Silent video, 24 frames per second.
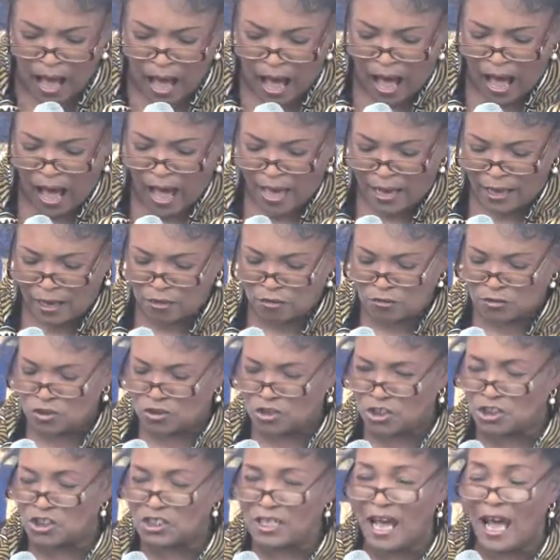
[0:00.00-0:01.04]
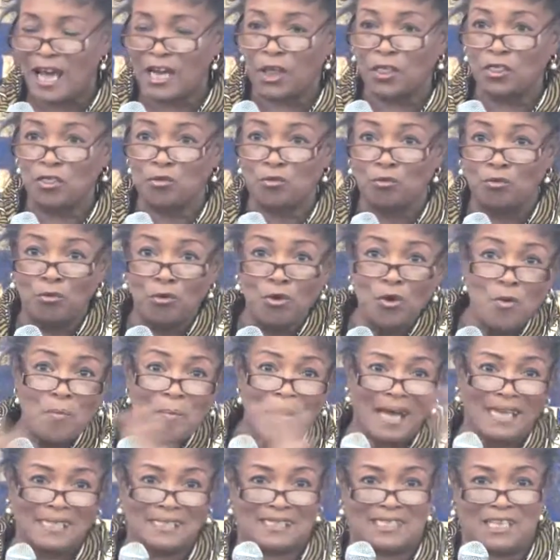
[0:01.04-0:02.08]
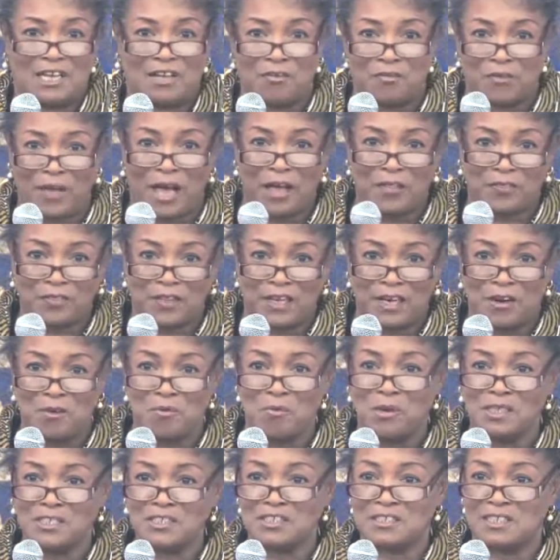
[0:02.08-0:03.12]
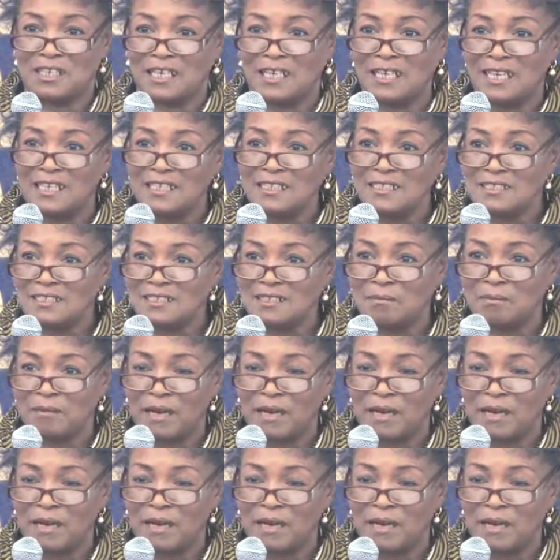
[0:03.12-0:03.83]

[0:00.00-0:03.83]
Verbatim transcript: I just kind of threw myself out there once the kids,